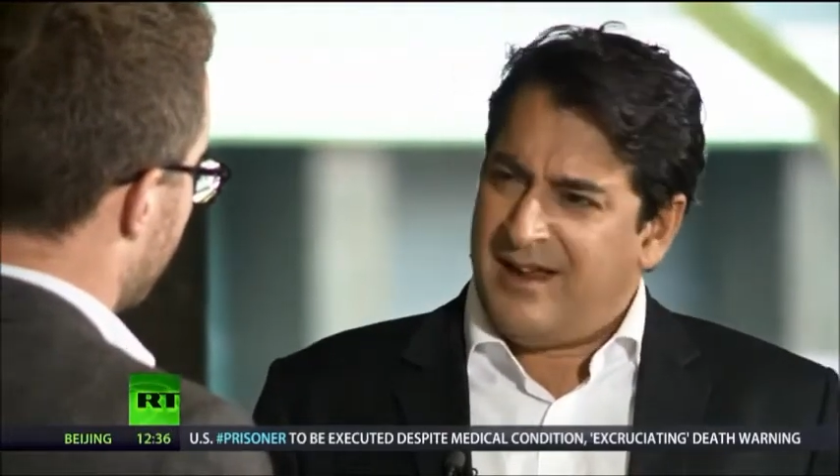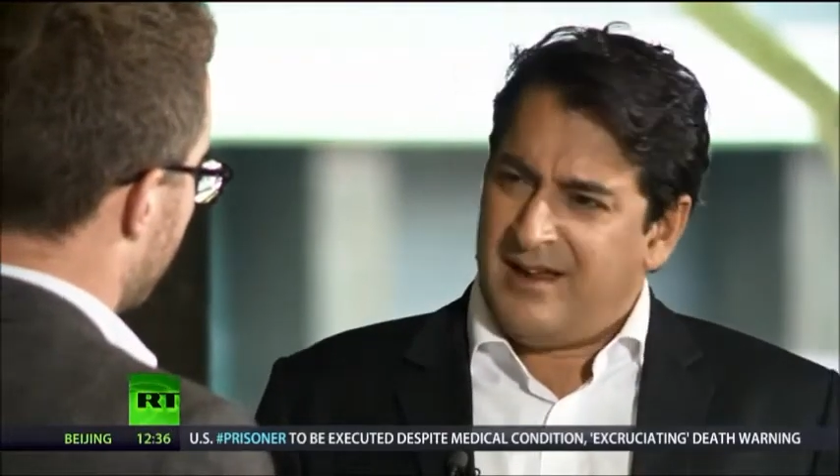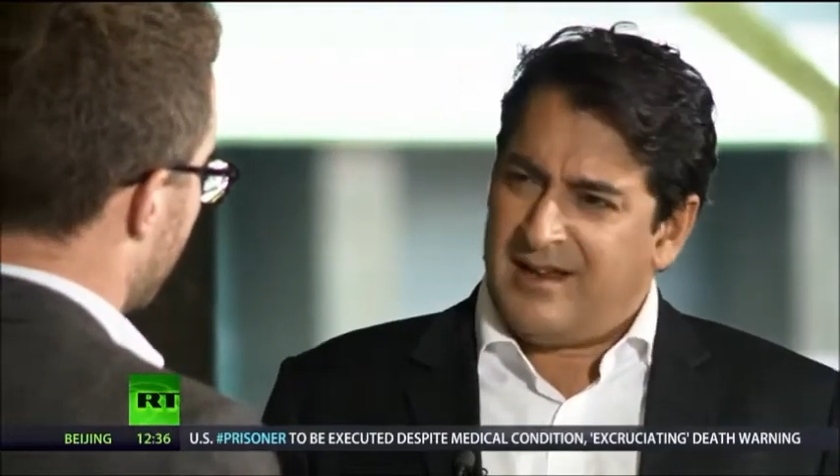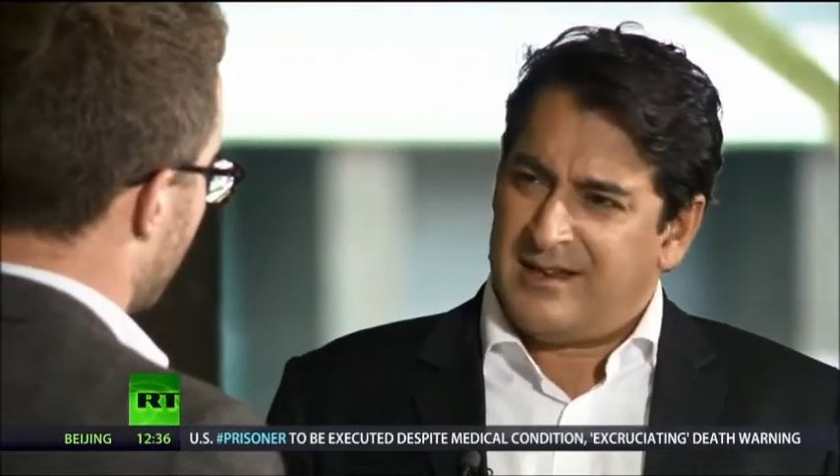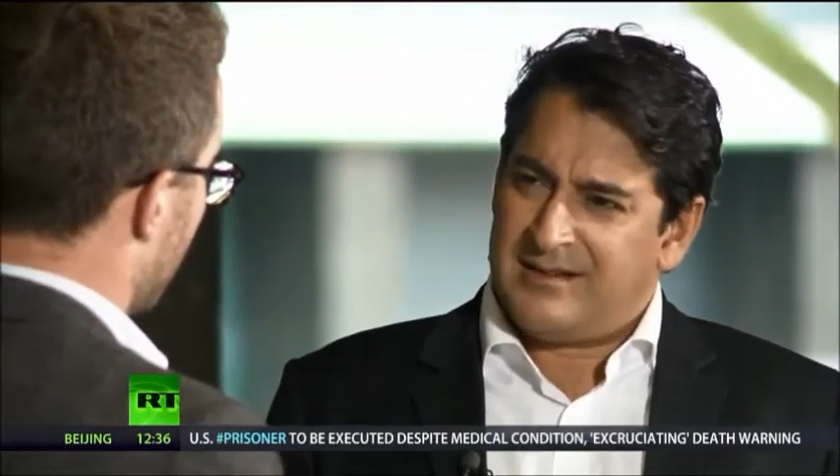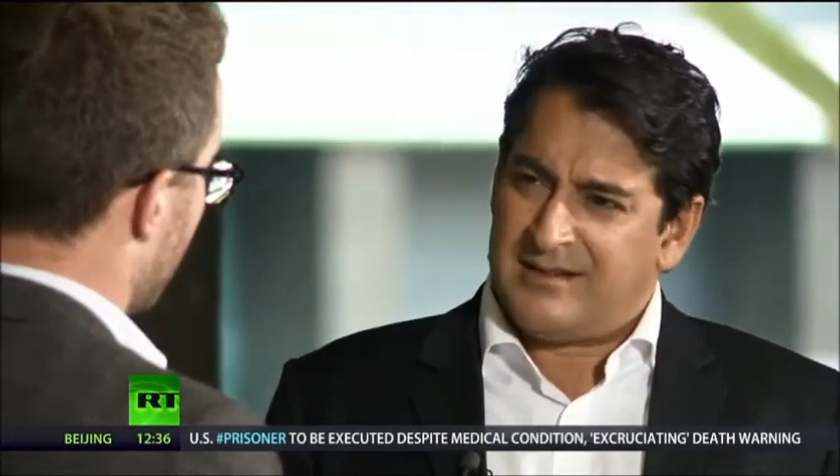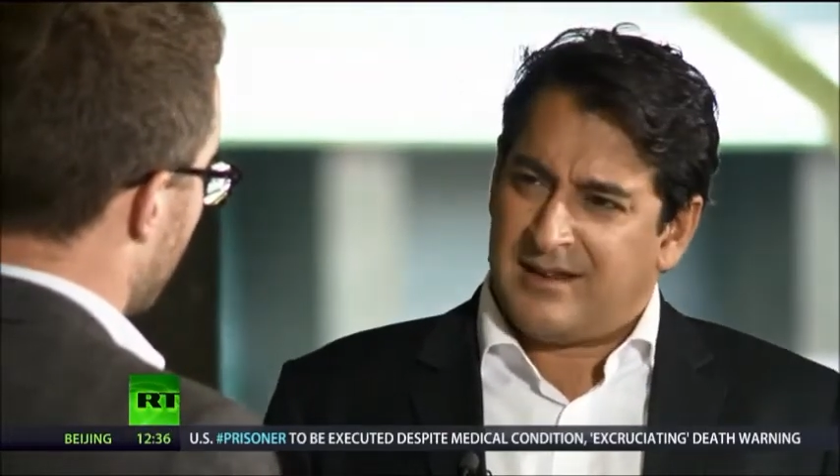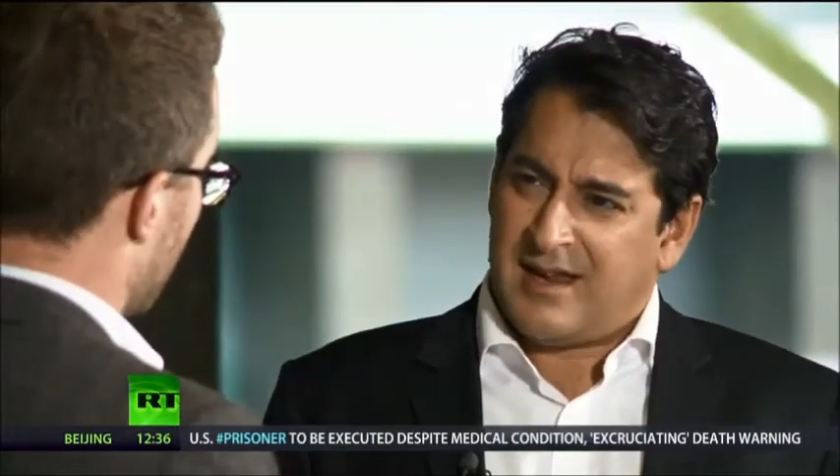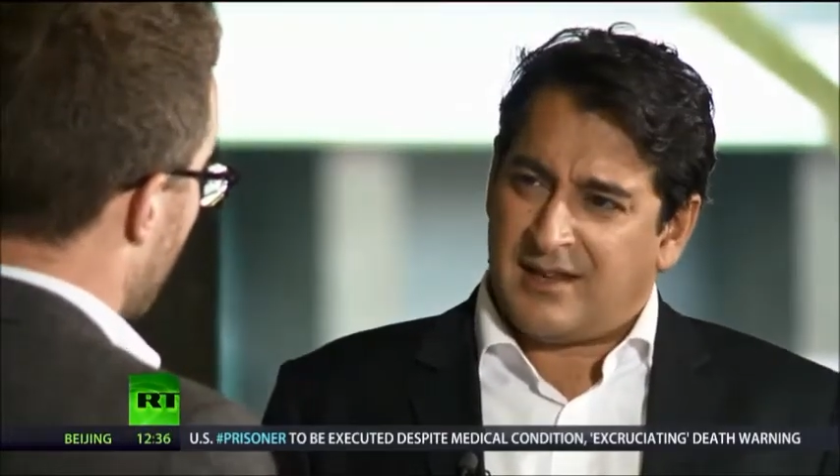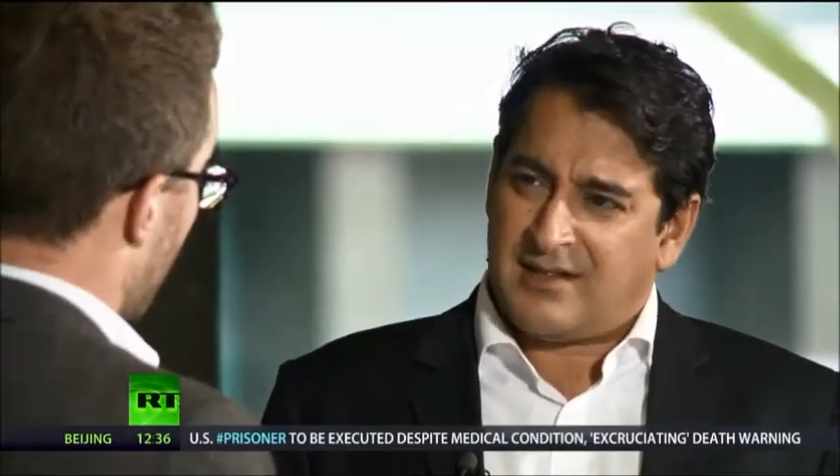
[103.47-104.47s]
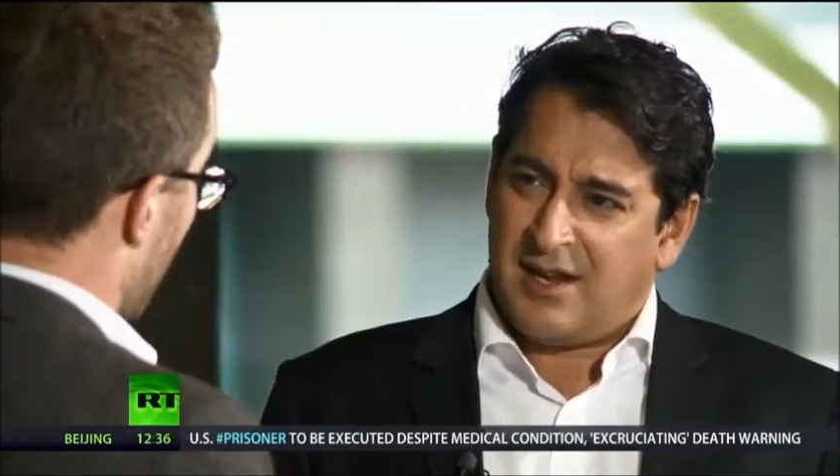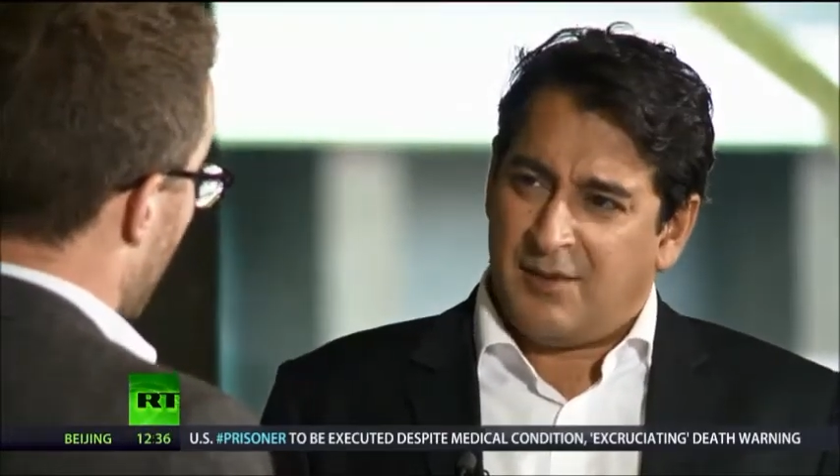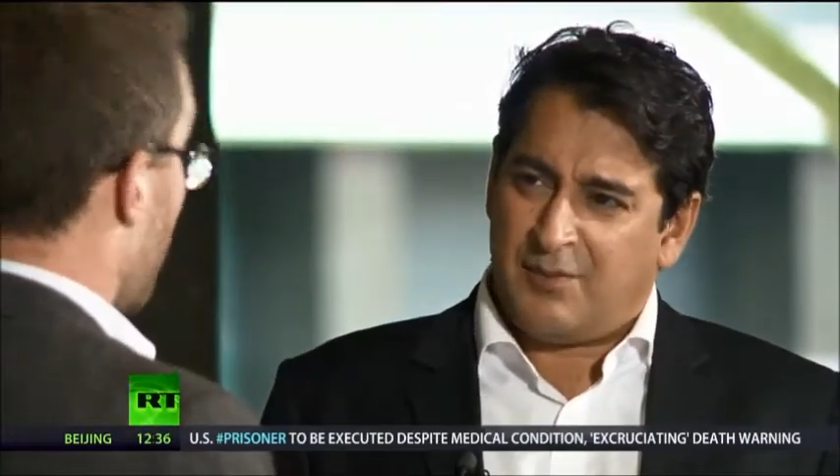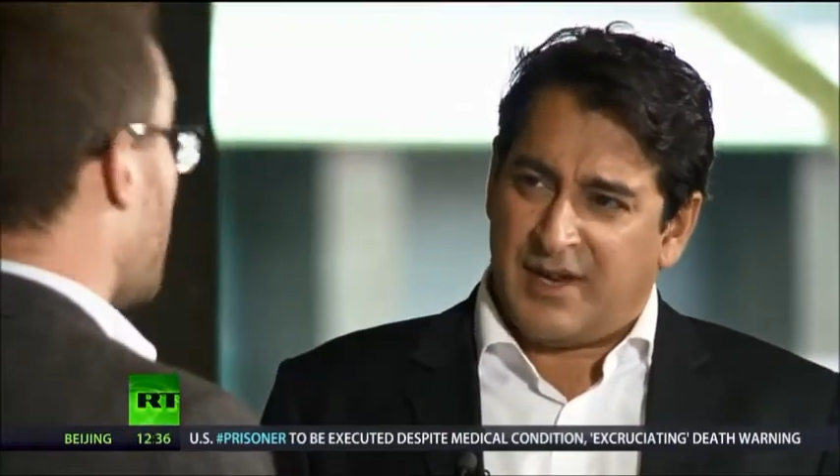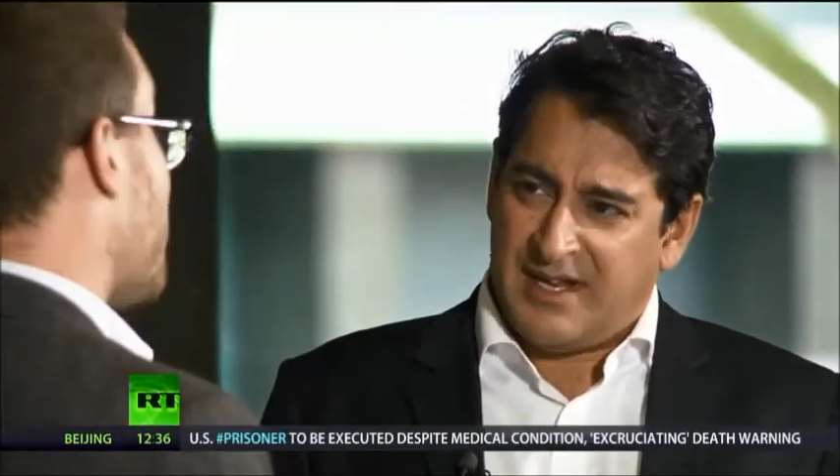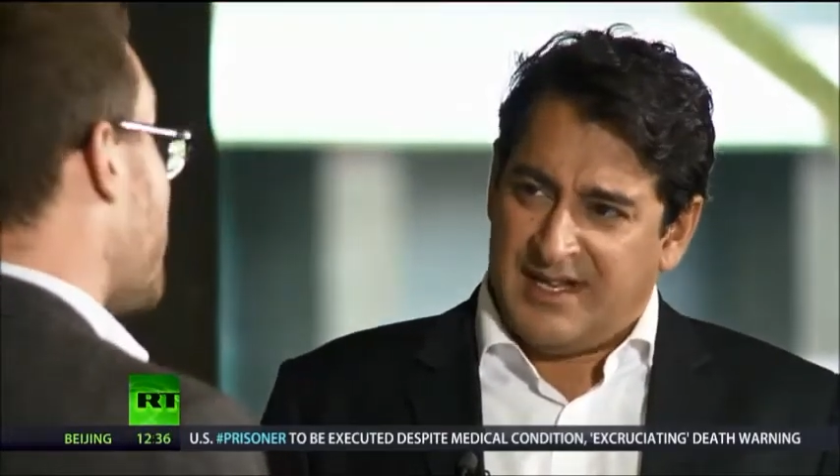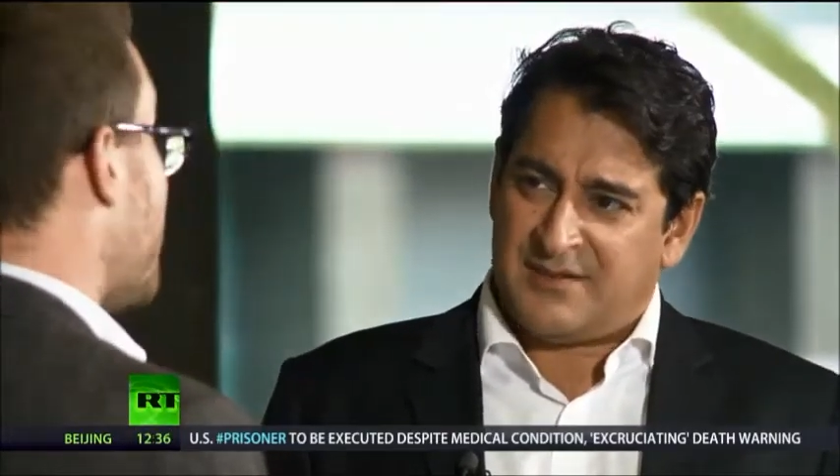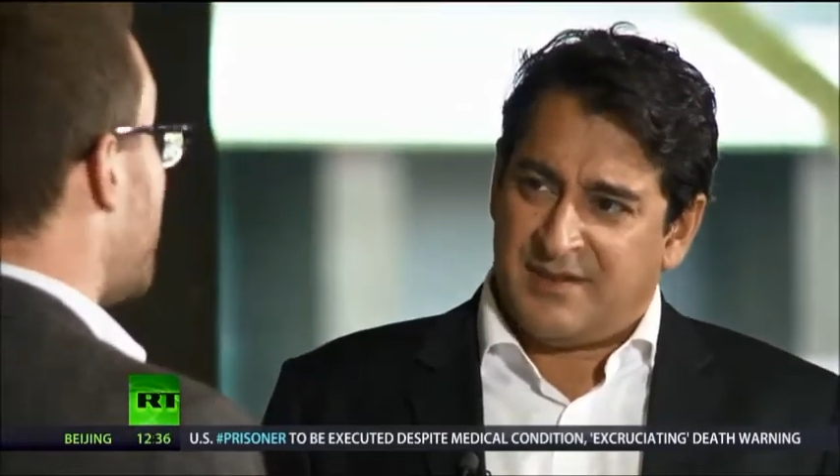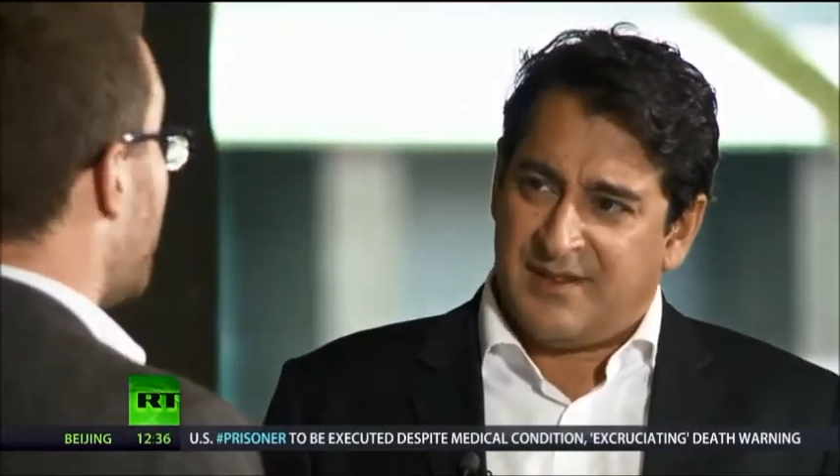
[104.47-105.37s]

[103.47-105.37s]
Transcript: earnings catching up, at least with